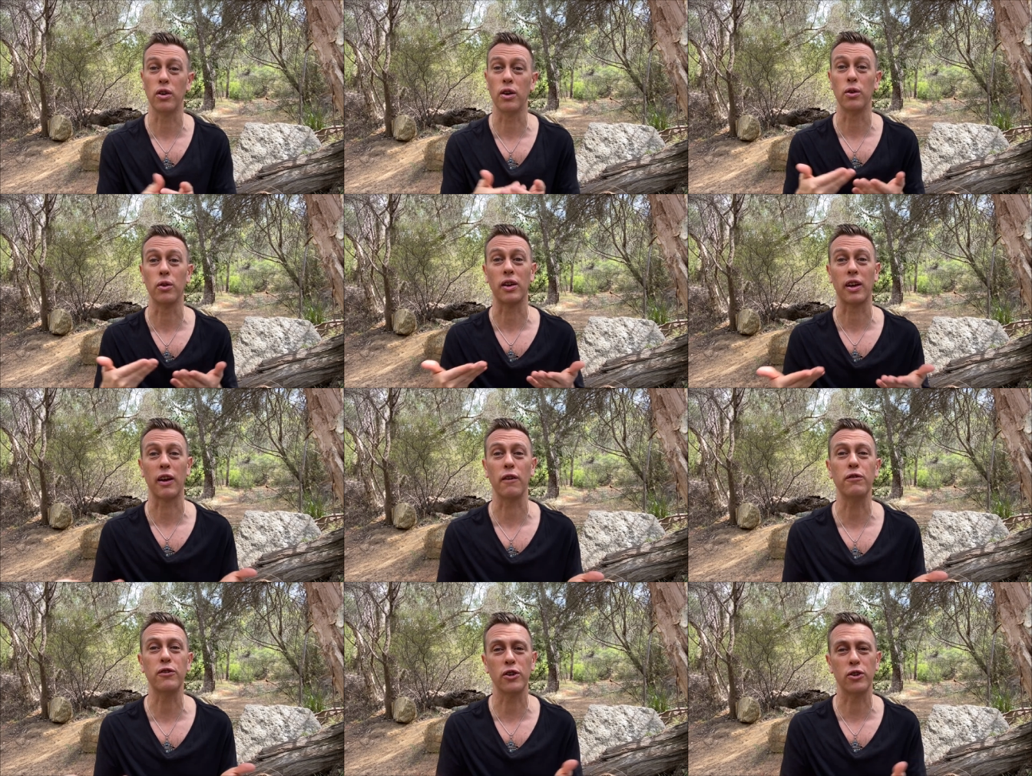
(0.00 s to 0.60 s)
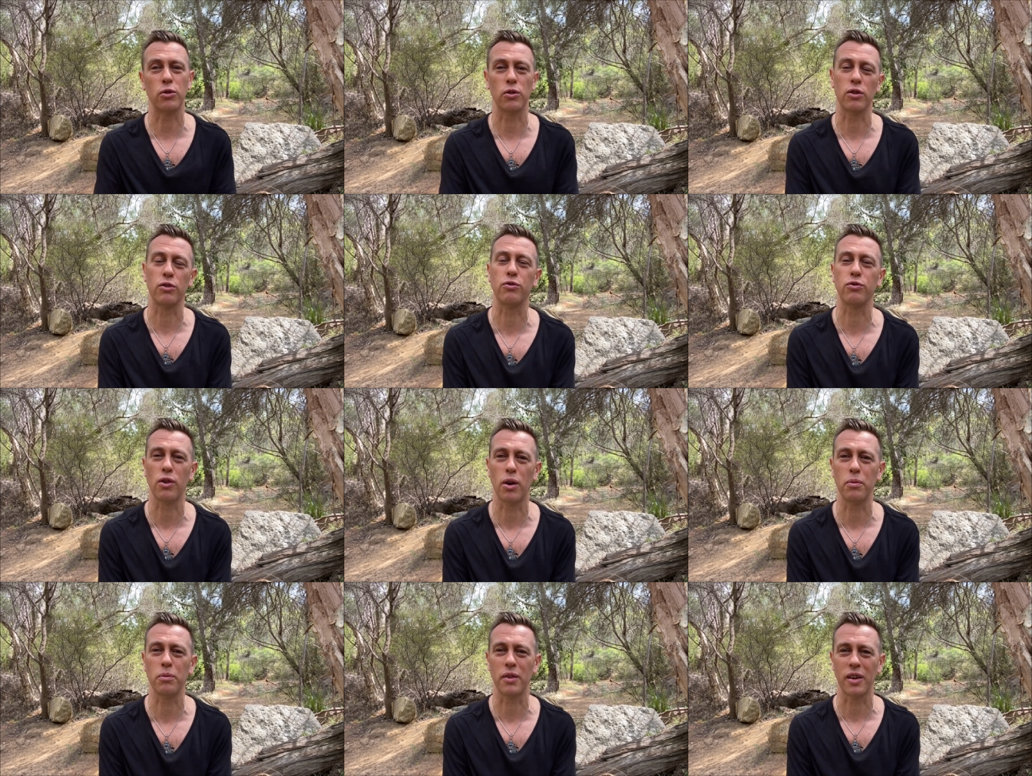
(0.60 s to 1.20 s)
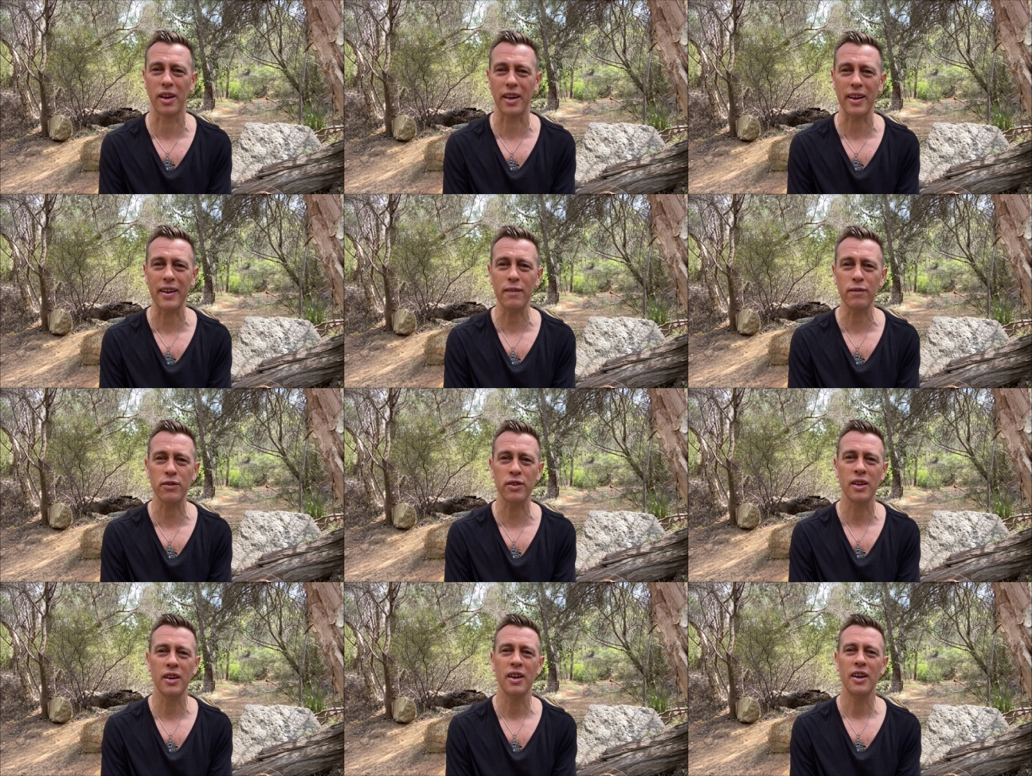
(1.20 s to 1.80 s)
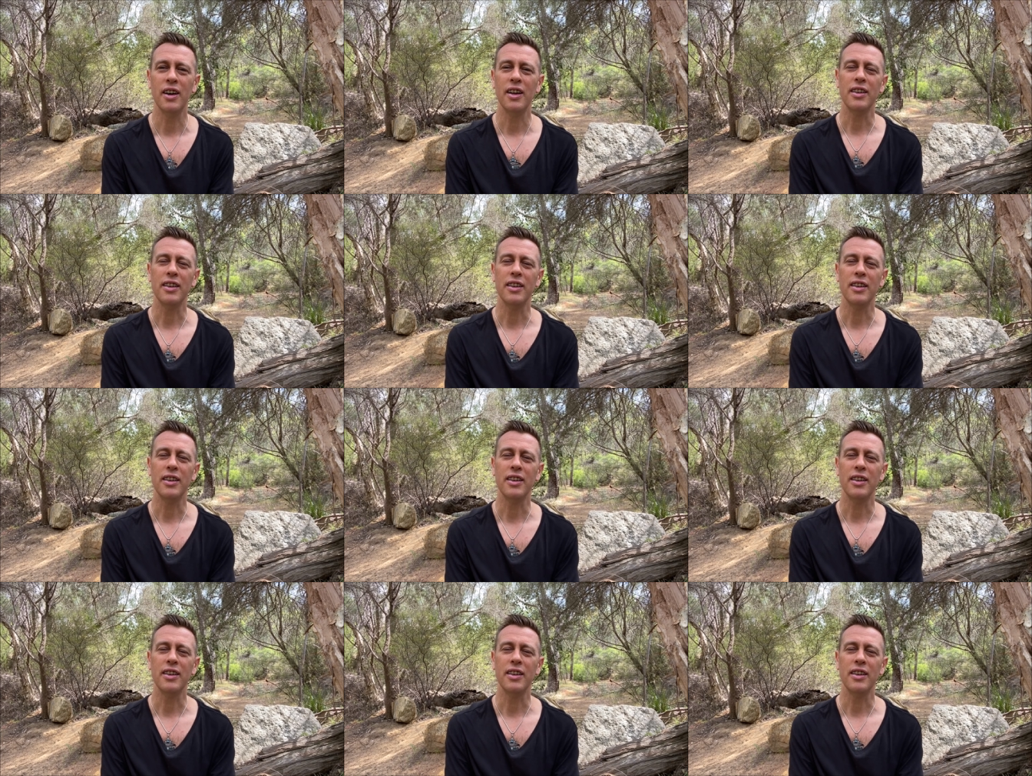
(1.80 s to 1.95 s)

oil gifted to us from the leaves,